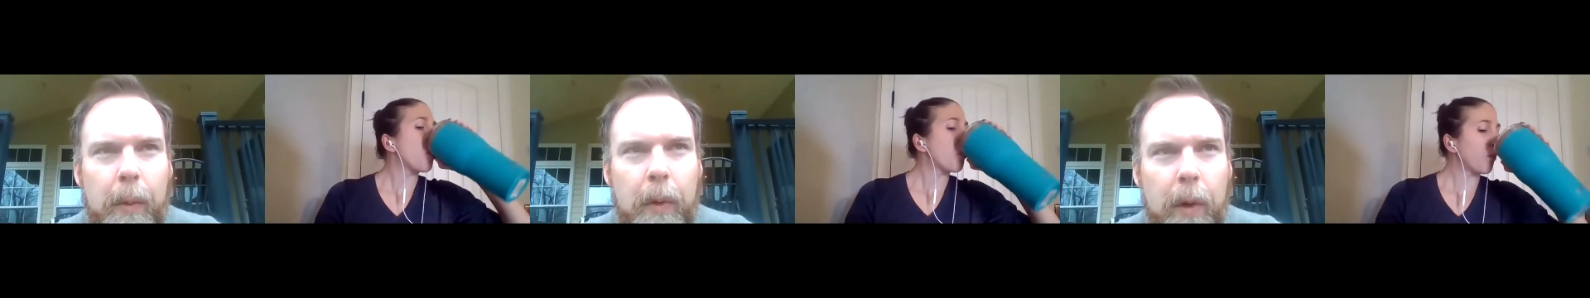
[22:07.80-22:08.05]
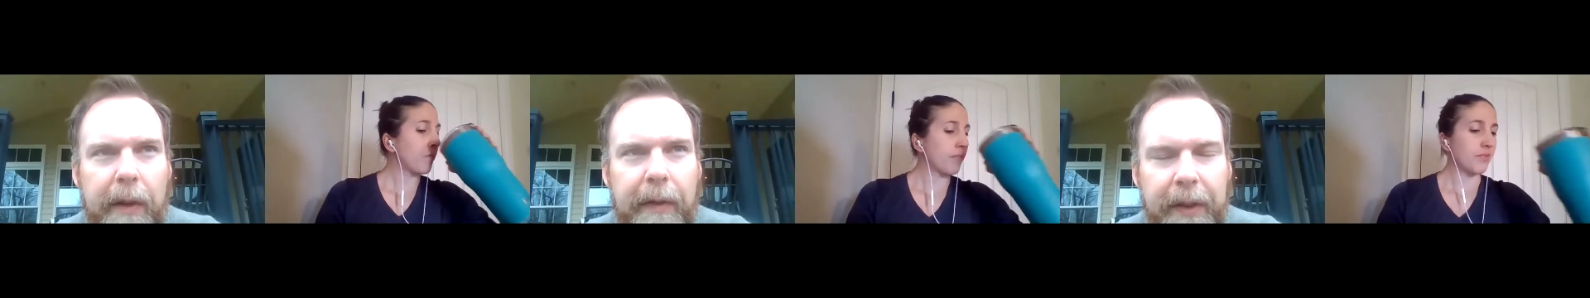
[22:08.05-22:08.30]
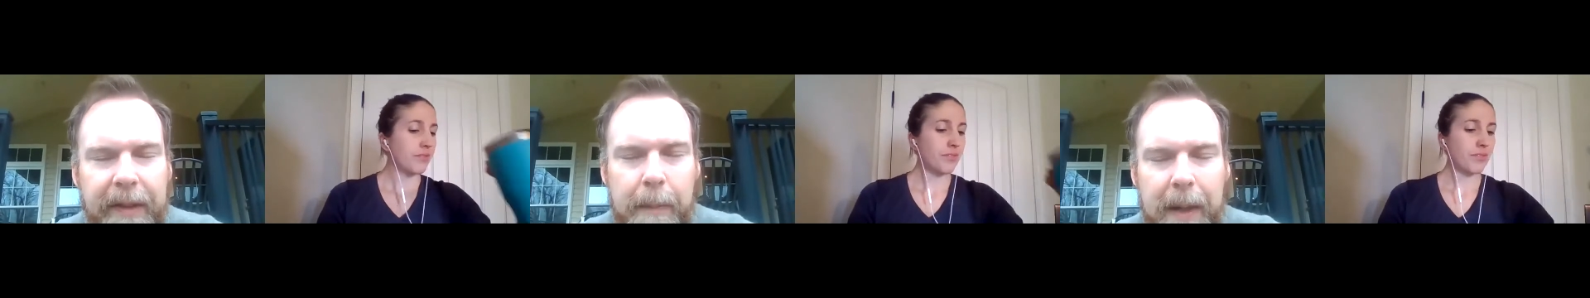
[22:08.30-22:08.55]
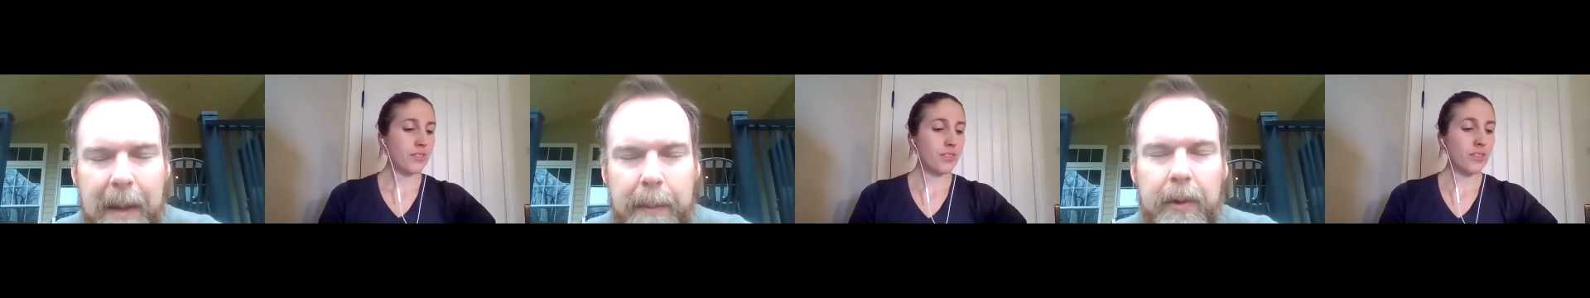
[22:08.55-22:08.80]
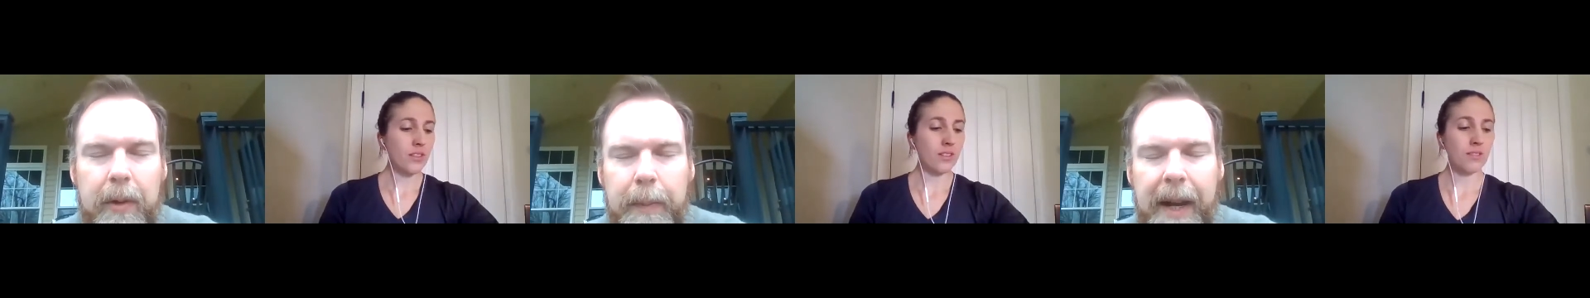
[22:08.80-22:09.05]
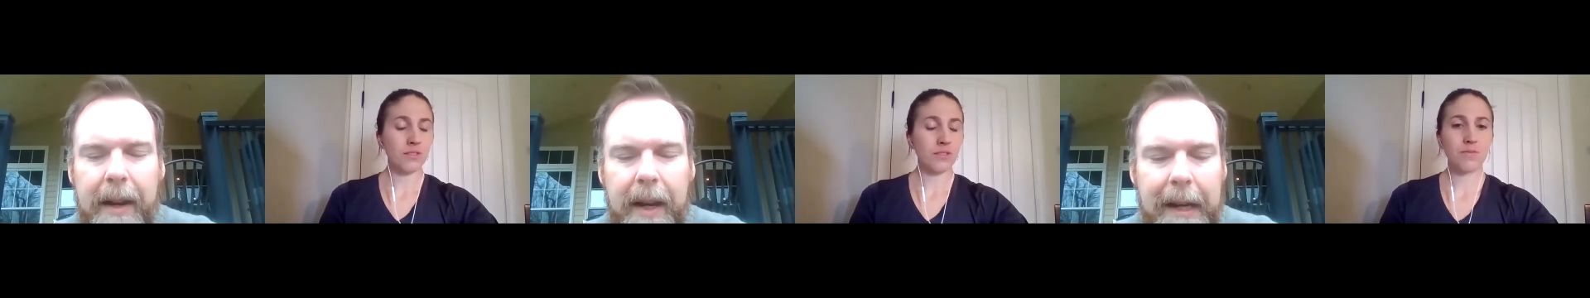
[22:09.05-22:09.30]
Speaker 1: will work for some people
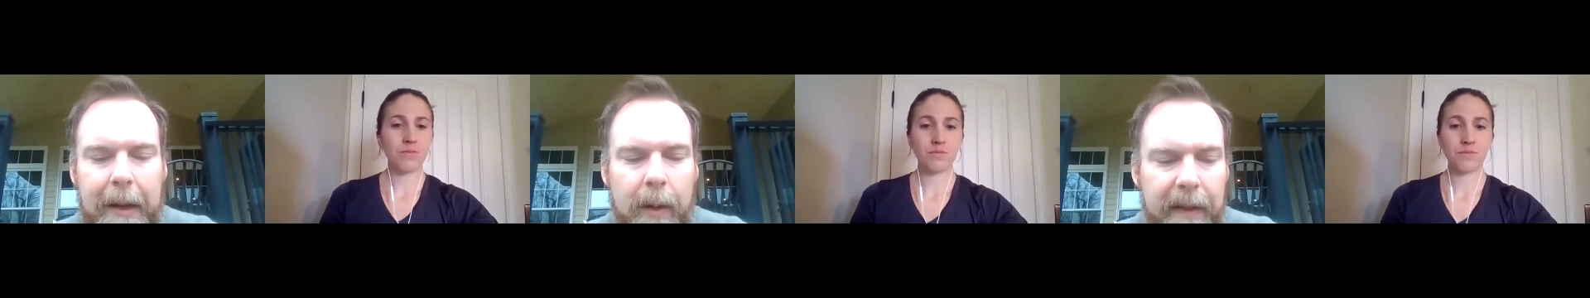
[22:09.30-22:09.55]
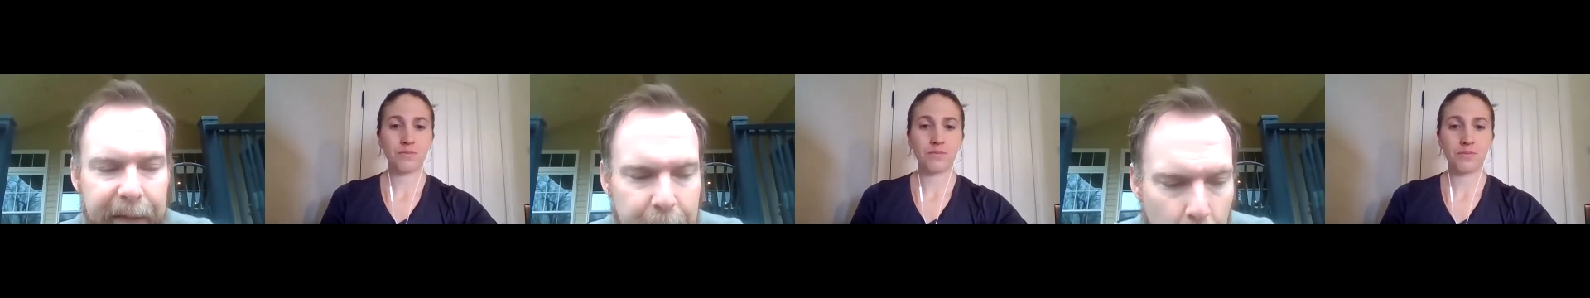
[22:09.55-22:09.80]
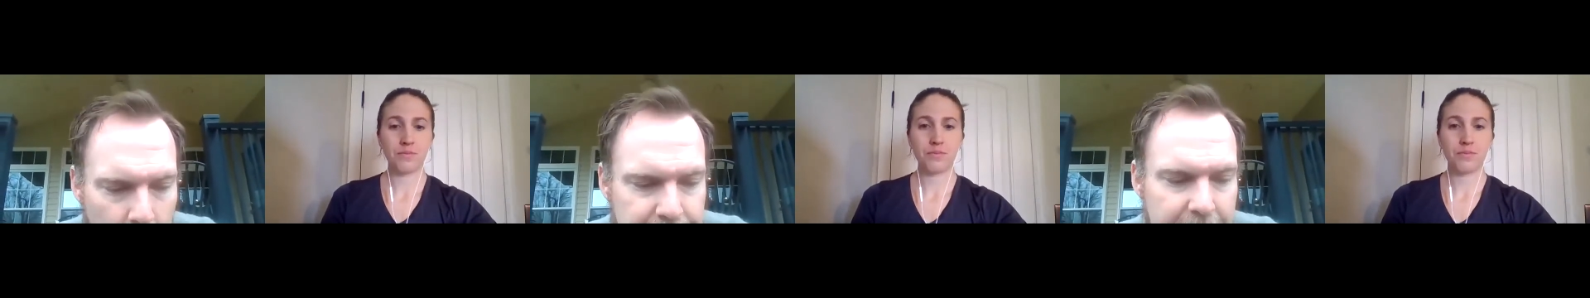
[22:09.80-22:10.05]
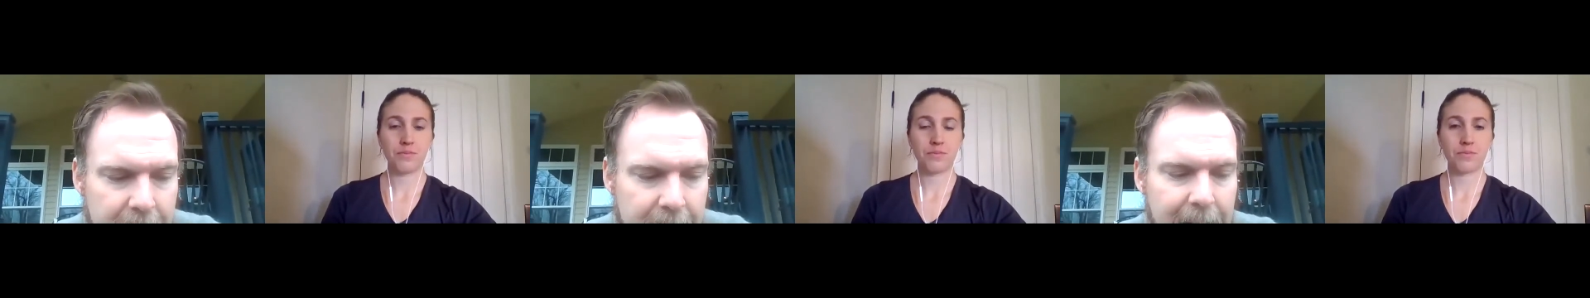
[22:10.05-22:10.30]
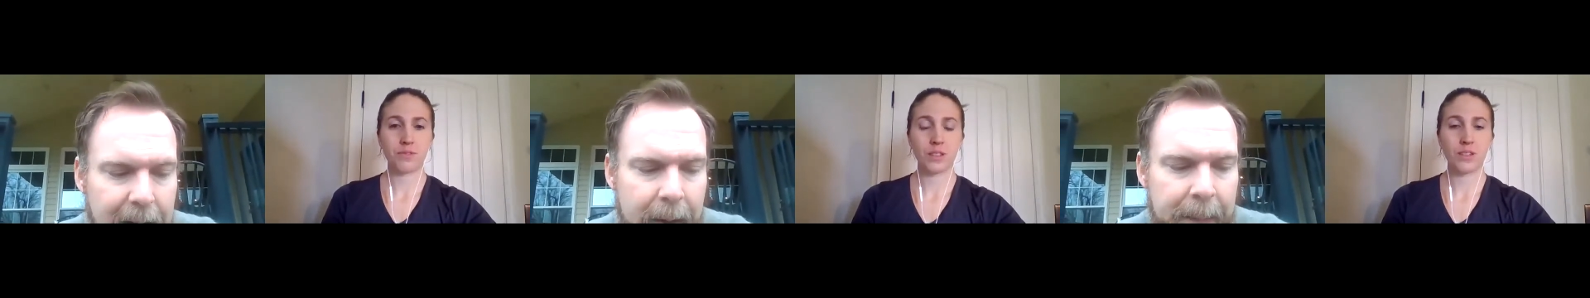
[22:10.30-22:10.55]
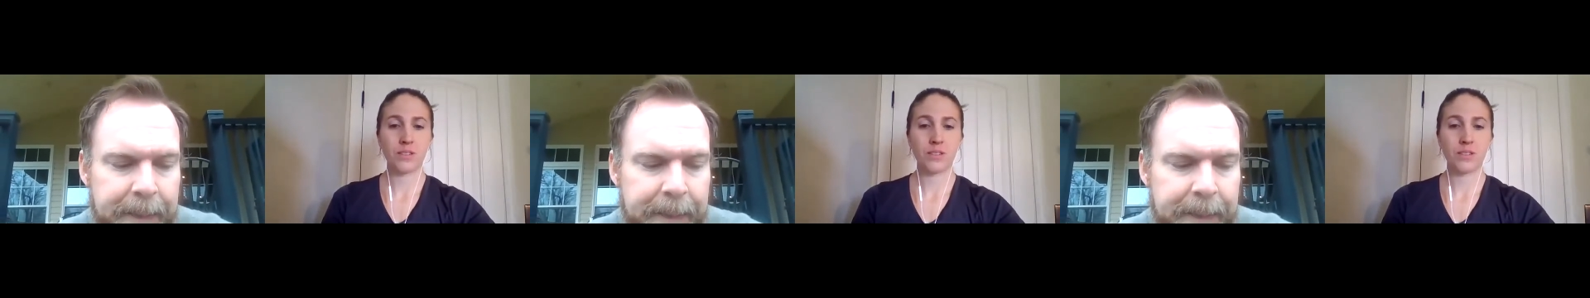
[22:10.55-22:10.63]
but you know unfortunately